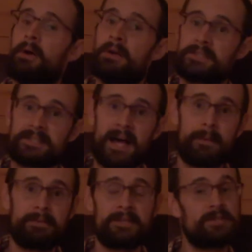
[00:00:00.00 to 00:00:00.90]

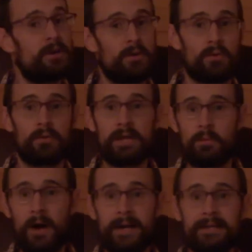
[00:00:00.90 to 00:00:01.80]
stop this,
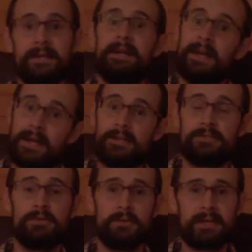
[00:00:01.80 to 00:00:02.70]
rewind it, and
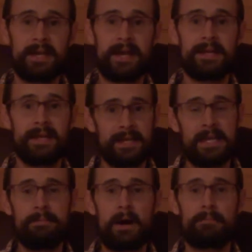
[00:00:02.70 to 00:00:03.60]
do it again, and
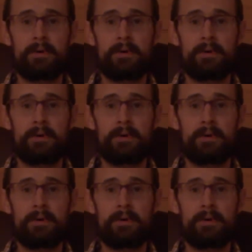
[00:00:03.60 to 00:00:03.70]
keep on